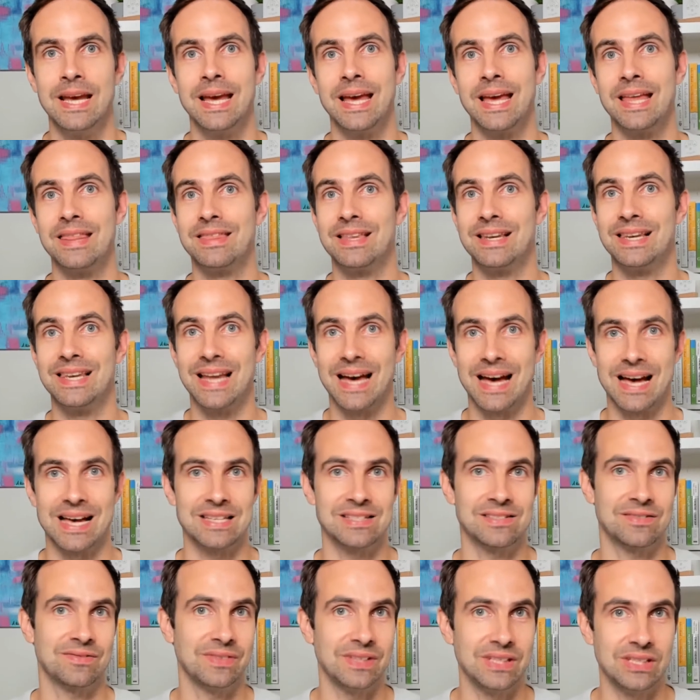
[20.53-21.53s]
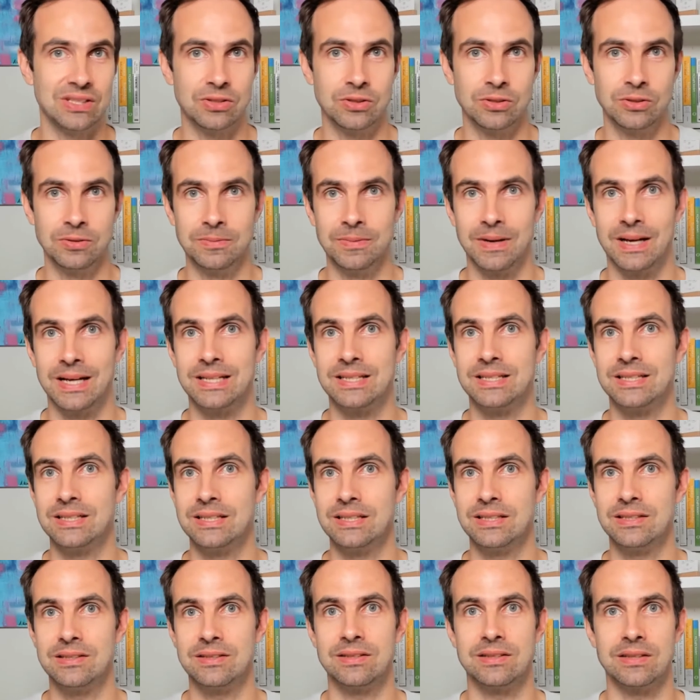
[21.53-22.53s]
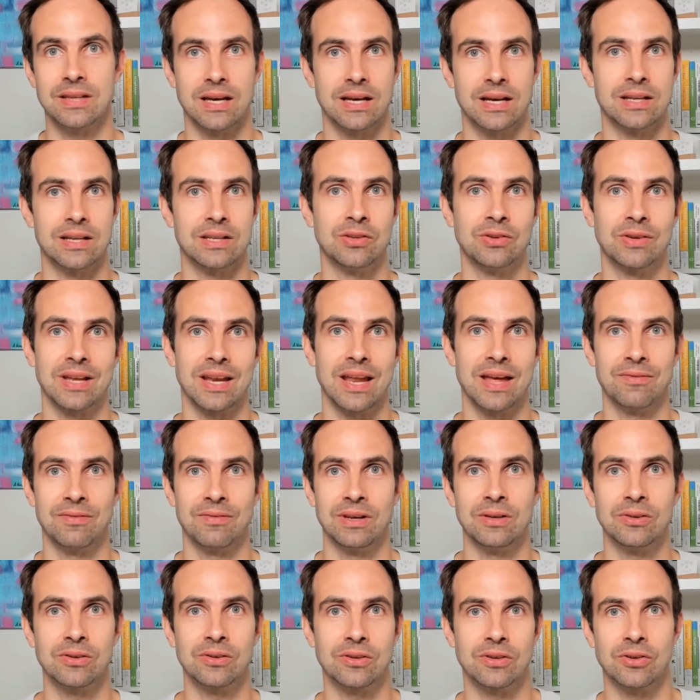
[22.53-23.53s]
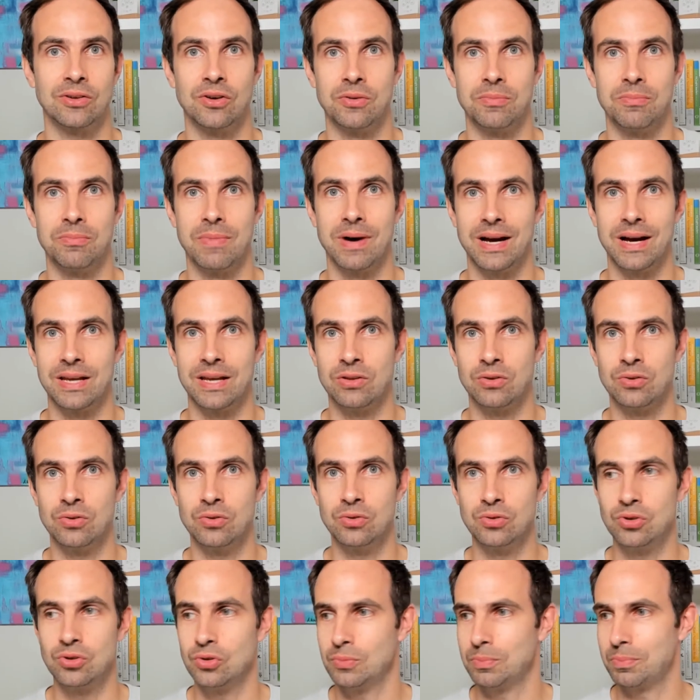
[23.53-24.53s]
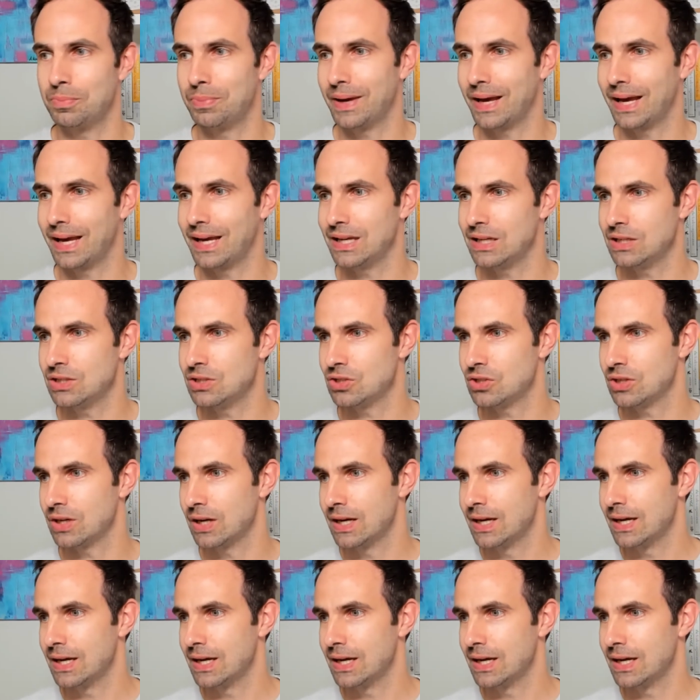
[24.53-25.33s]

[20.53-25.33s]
In the last video I did, you can have a look on my YouTube page.